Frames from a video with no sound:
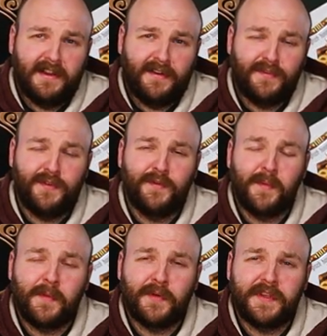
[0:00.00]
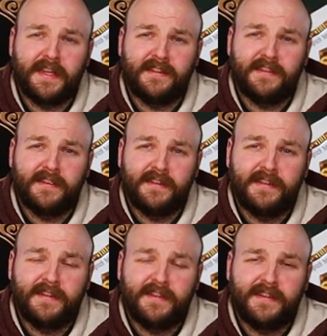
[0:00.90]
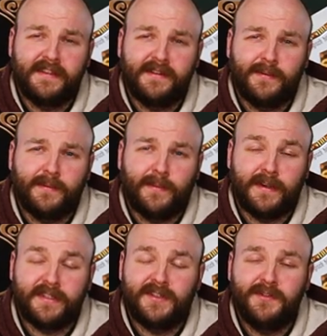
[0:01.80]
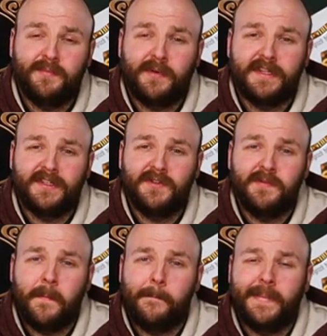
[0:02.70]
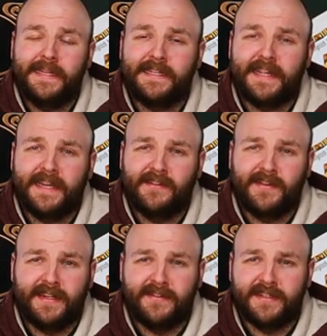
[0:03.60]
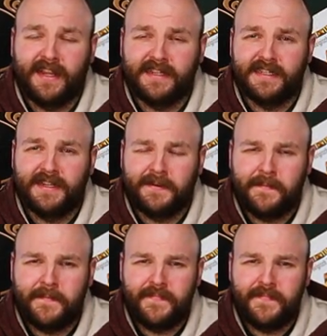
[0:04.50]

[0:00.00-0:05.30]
of Duvel Moortgat was 2.2 million hectoliters last year,